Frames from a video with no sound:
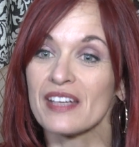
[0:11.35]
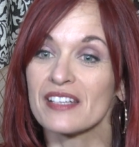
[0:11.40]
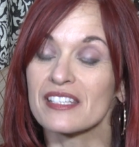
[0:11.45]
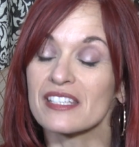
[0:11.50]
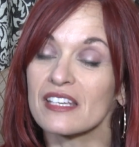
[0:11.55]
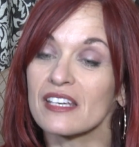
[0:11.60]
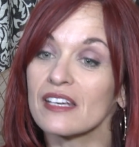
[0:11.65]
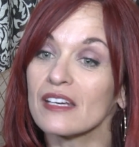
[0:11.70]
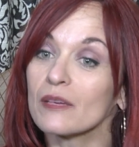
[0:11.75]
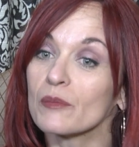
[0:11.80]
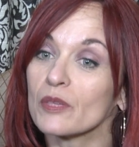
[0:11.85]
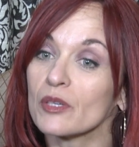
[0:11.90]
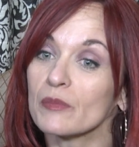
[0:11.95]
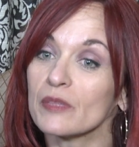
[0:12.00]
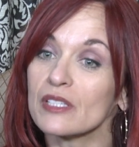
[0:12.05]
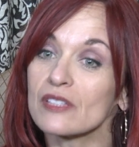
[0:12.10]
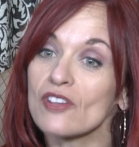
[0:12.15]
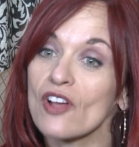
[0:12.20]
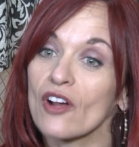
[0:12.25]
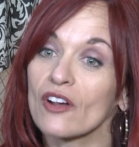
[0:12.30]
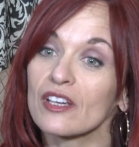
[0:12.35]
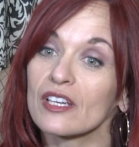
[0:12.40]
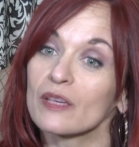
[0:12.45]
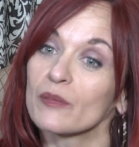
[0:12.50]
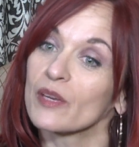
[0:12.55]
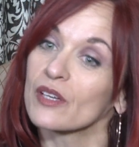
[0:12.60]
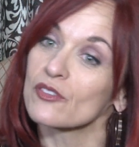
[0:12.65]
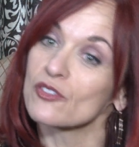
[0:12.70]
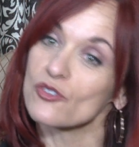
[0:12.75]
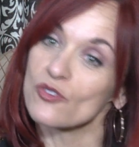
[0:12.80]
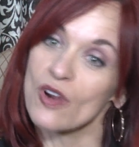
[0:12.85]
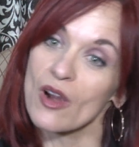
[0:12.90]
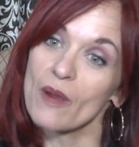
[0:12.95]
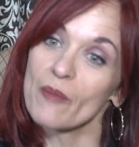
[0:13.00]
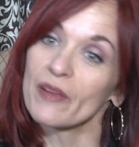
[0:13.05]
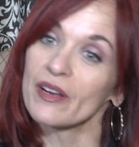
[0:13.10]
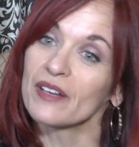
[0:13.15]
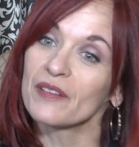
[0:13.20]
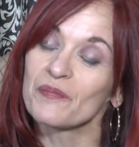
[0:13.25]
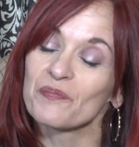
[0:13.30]
Today I'm going to be talking about
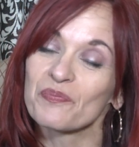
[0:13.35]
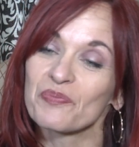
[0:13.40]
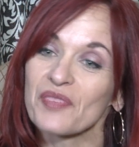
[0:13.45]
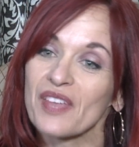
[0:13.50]
trauma.